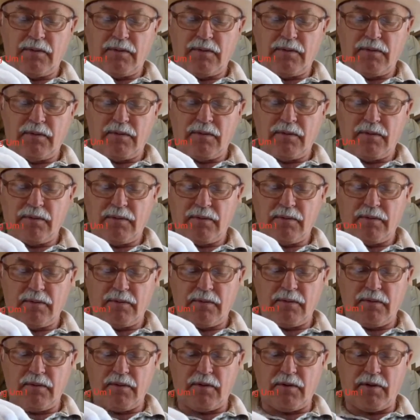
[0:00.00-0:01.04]
All right,
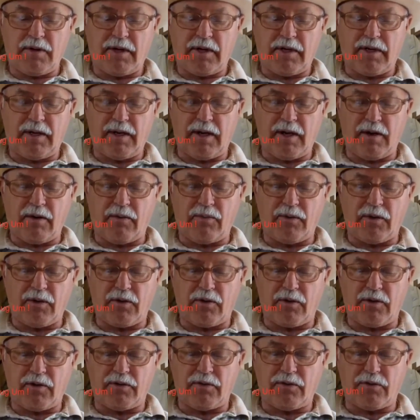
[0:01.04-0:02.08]
now we're going to
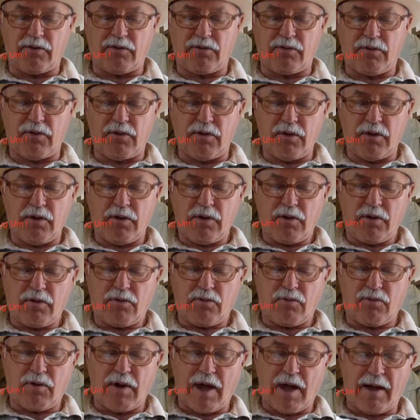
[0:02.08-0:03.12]
wrap
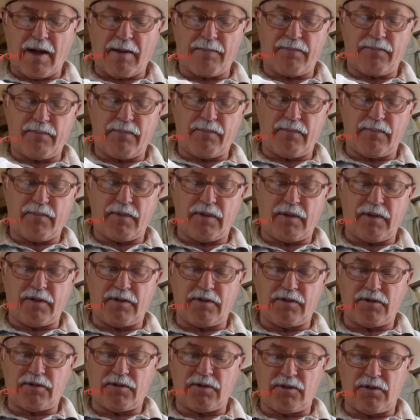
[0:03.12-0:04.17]
this
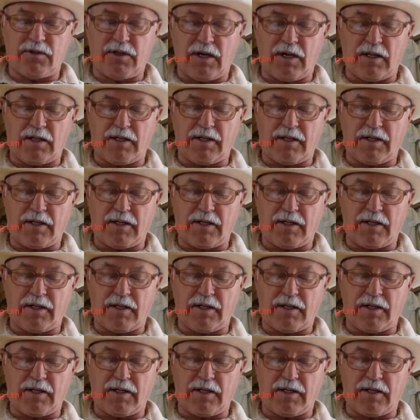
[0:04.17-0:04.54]
delicate